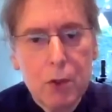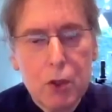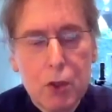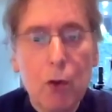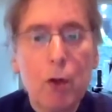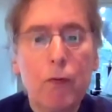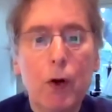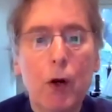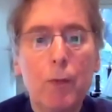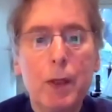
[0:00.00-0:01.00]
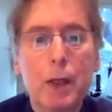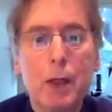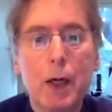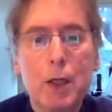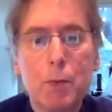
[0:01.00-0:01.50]
sort of a harmony
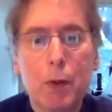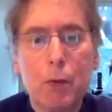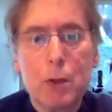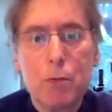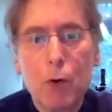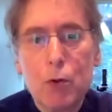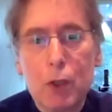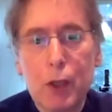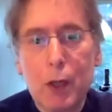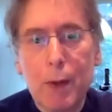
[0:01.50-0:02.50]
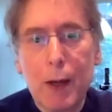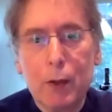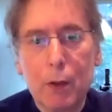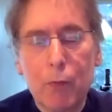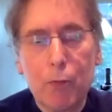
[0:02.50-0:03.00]
class, but it was mostly
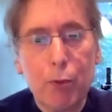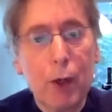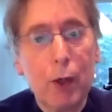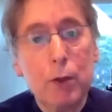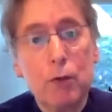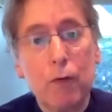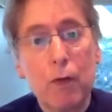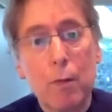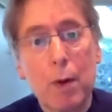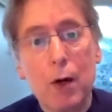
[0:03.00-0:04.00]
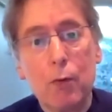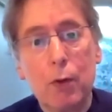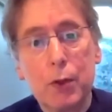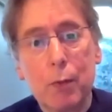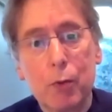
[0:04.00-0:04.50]
about the preludes from the Bach
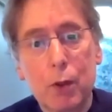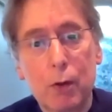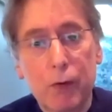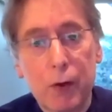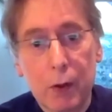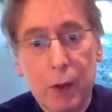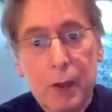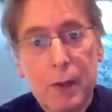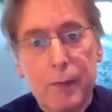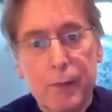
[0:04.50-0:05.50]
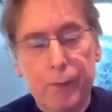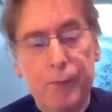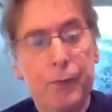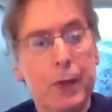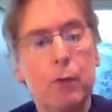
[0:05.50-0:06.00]
Well-Tempered Clavier.
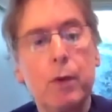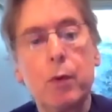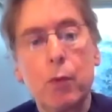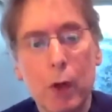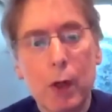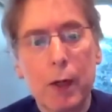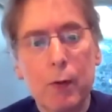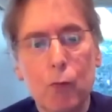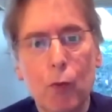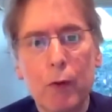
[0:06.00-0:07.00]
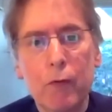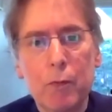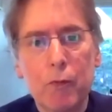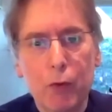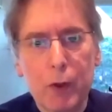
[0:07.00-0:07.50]
And we would work on one of
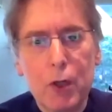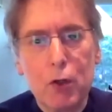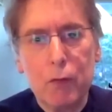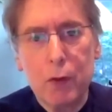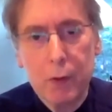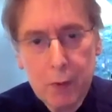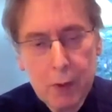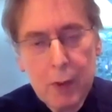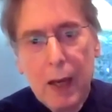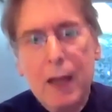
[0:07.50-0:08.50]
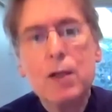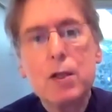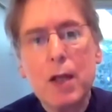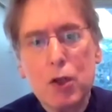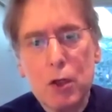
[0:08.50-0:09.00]
them for each of the 8
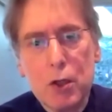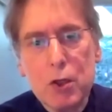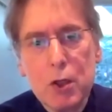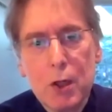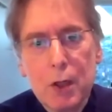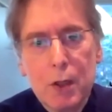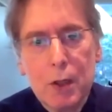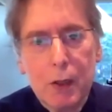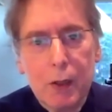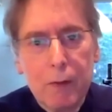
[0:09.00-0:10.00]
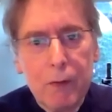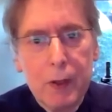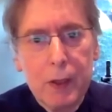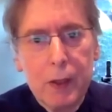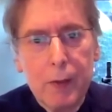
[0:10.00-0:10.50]
sessions of
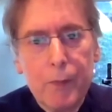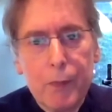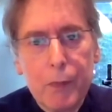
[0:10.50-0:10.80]
the